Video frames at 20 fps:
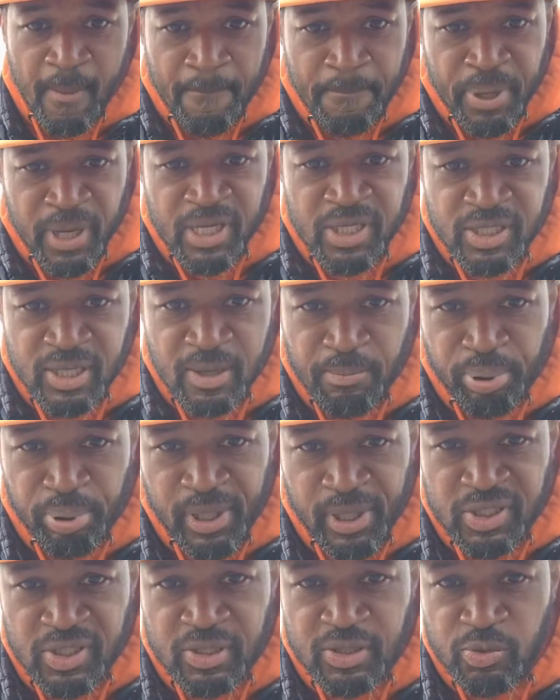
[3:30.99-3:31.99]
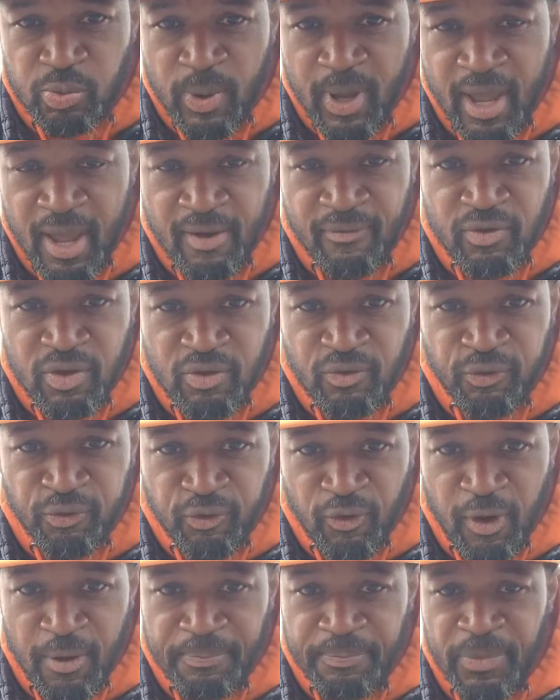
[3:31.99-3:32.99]
Peace and blessings wherever you
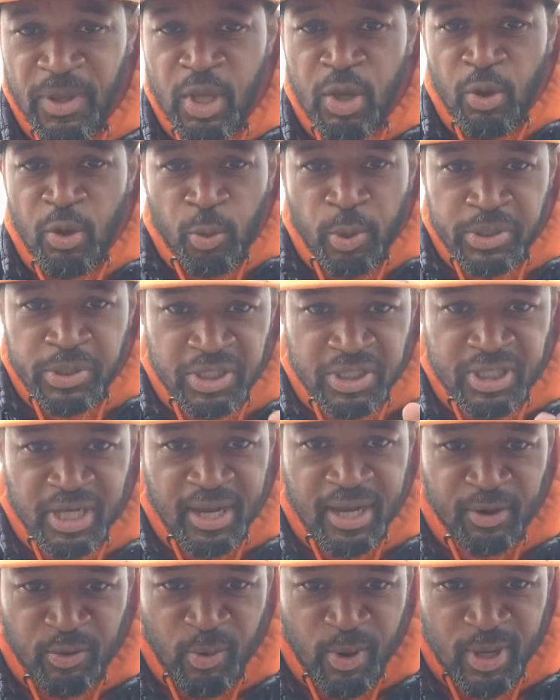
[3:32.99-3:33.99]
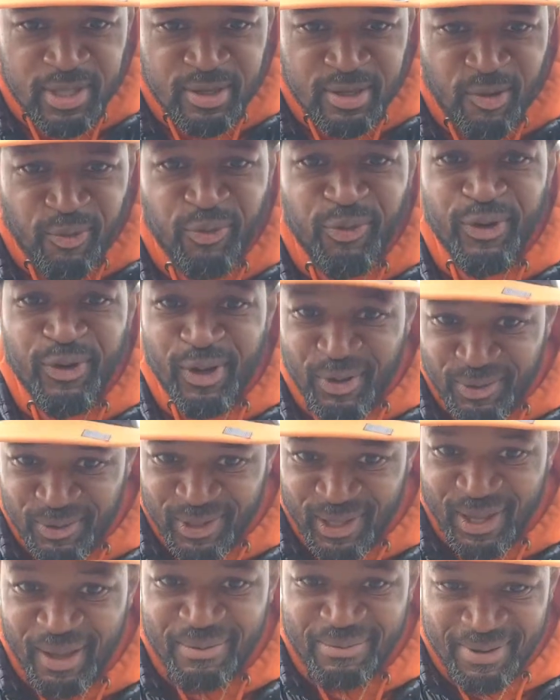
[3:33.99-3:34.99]
from with the Taekwondo flow.
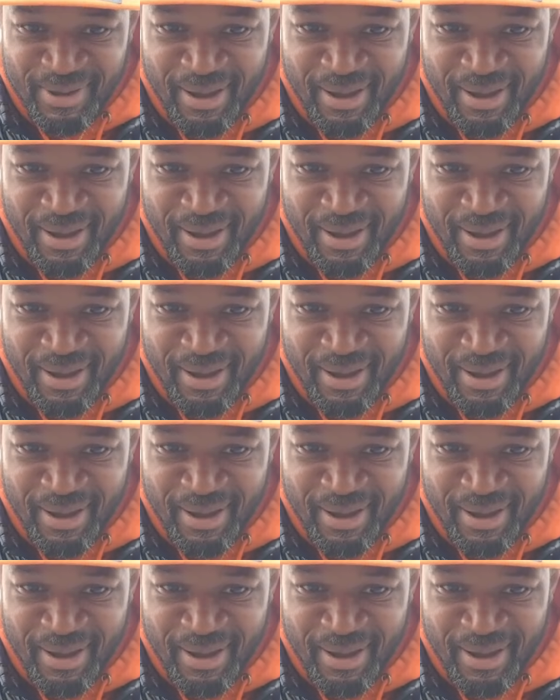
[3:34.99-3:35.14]
Yep.